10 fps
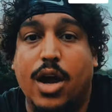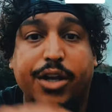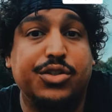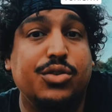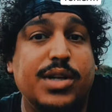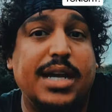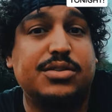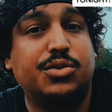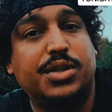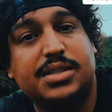I do
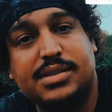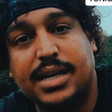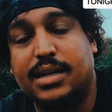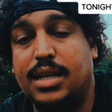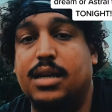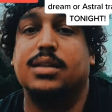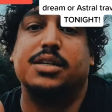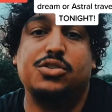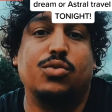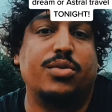not do this technique
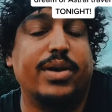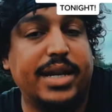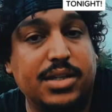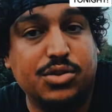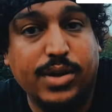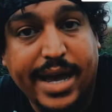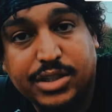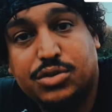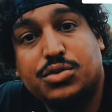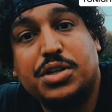unless you are ready to
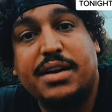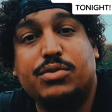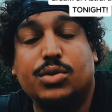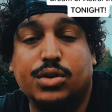astral travel